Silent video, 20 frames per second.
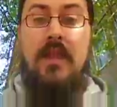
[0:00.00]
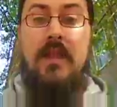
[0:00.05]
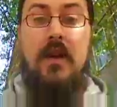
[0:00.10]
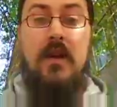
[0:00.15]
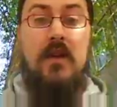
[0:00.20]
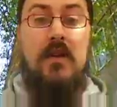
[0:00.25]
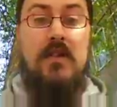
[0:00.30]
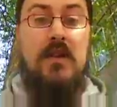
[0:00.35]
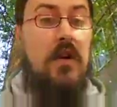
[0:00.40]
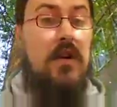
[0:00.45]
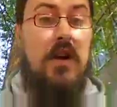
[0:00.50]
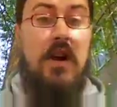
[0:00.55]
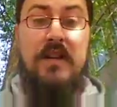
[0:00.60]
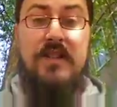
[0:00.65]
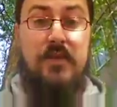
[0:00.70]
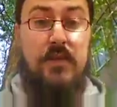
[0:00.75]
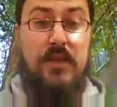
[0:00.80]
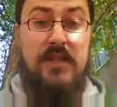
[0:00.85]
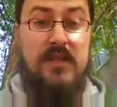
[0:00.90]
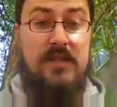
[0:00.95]
There's all
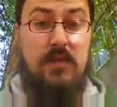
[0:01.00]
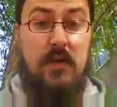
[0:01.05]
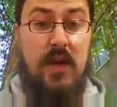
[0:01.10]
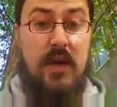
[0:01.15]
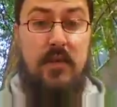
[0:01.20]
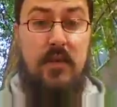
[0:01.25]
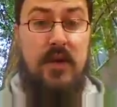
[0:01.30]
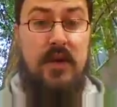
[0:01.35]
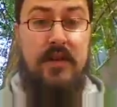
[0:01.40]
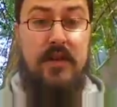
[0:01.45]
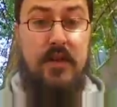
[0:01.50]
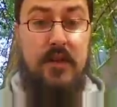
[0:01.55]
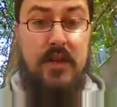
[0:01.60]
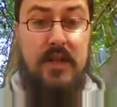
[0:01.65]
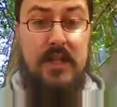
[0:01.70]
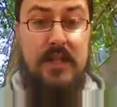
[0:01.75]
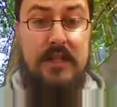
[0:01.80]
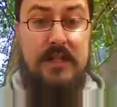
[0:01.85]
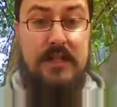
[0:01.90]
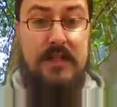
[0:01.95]
kinds of reasons why I'd want to do
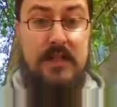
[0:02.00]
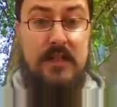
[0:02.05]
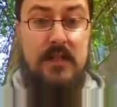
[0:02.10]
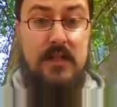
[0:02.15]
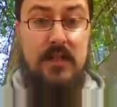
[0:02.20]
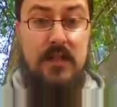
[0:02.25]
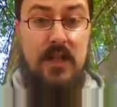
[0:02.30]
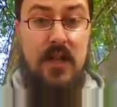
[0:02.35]
this.